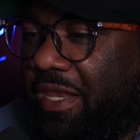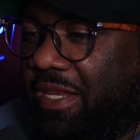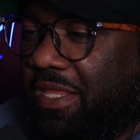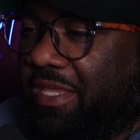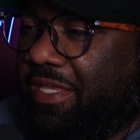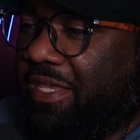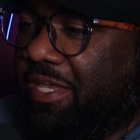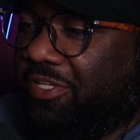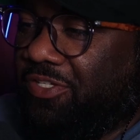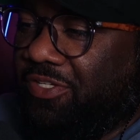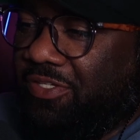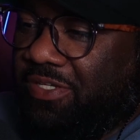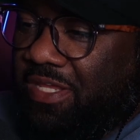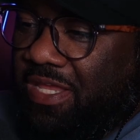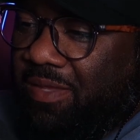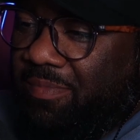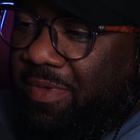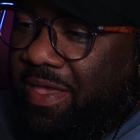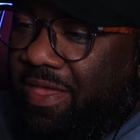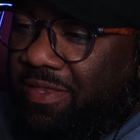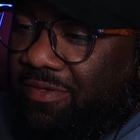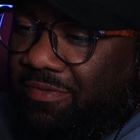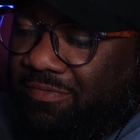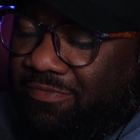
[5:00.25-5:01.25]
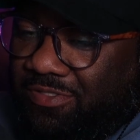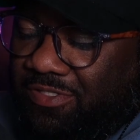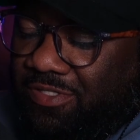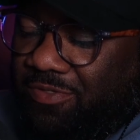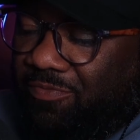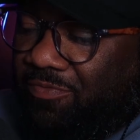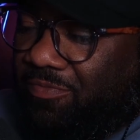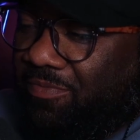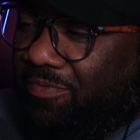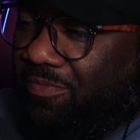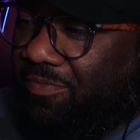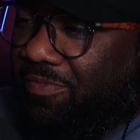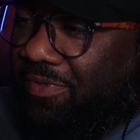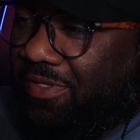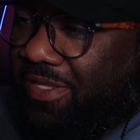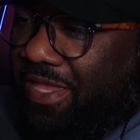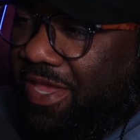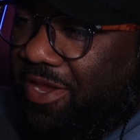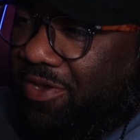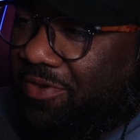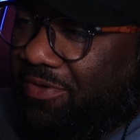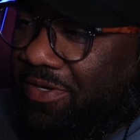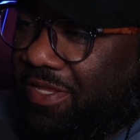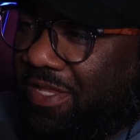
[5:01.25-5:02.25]
I didn't catch her name, I should have
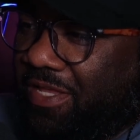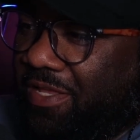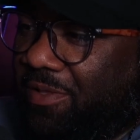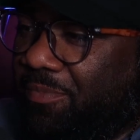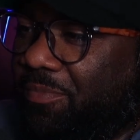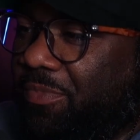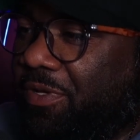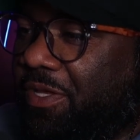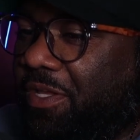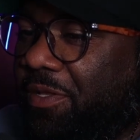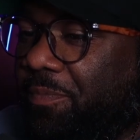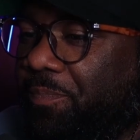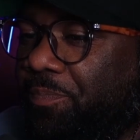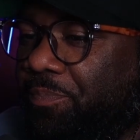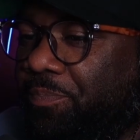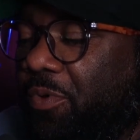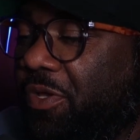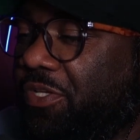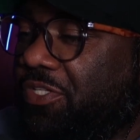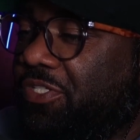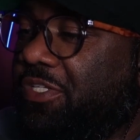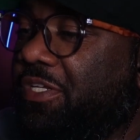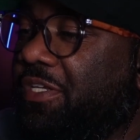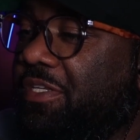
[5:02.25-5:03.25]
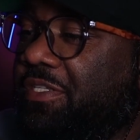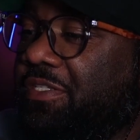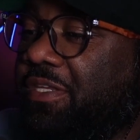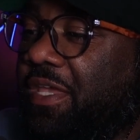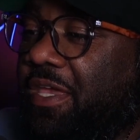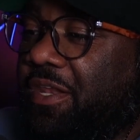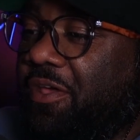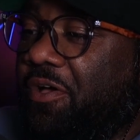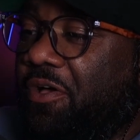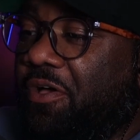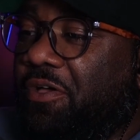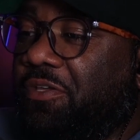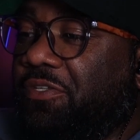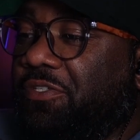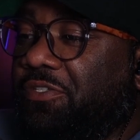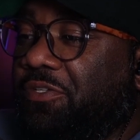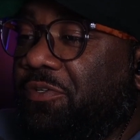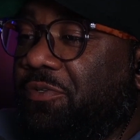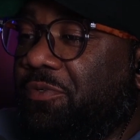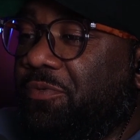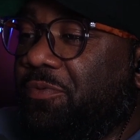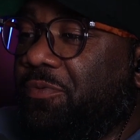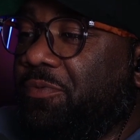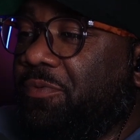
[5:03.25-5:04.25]
got her name, but what she said
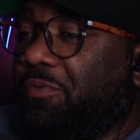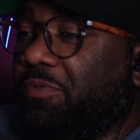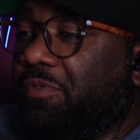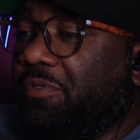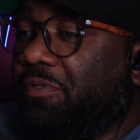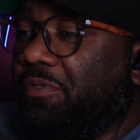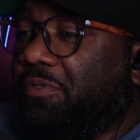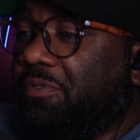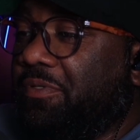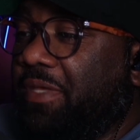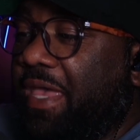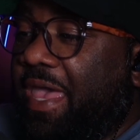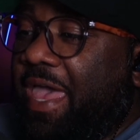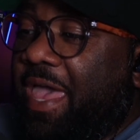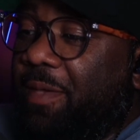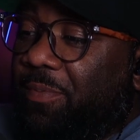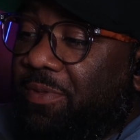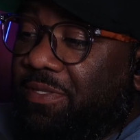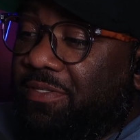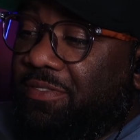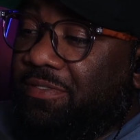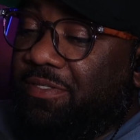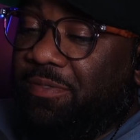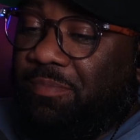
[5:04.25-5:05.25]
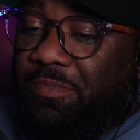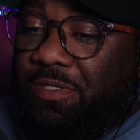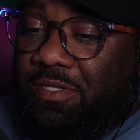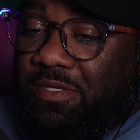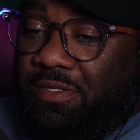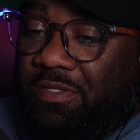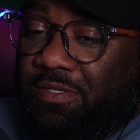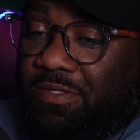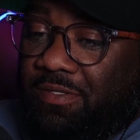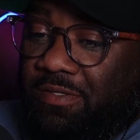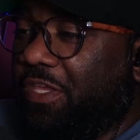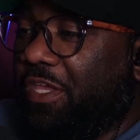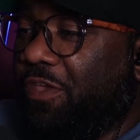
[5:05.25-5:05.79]
also happens to me.